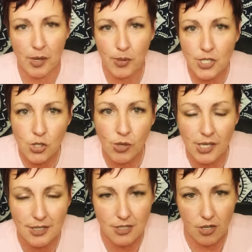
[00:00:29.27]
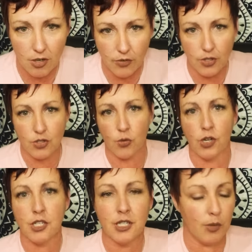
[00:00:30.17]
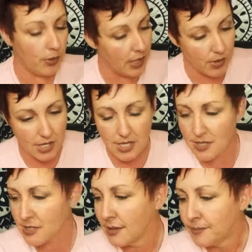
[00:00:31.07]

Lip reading: but I do want to get started for you. So we're just going to play with this.